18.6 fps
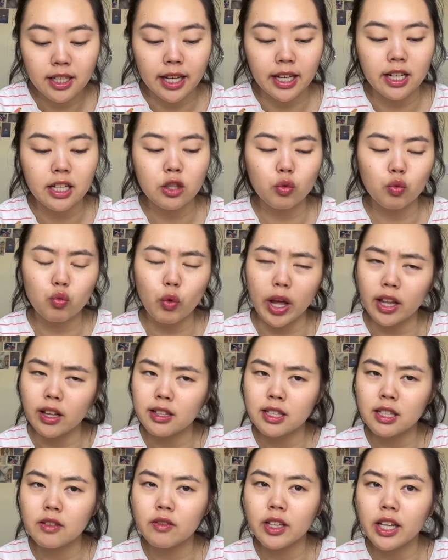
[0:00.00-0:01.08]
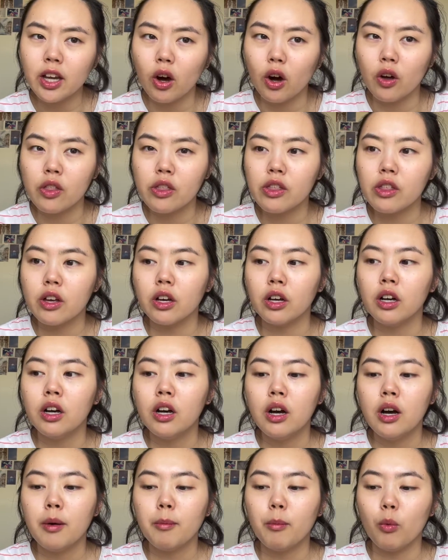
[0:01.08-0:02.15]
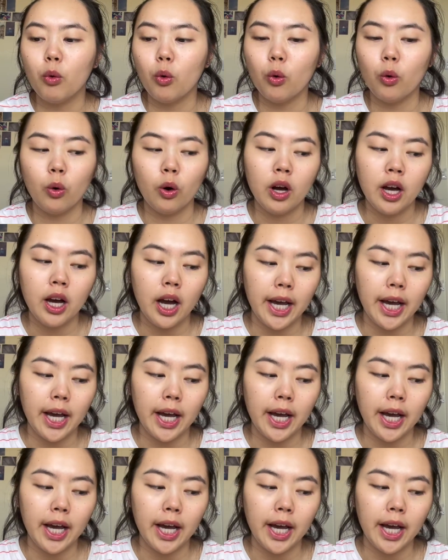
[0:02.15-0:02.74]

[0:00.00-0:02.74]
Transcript: and it's relatively on the more,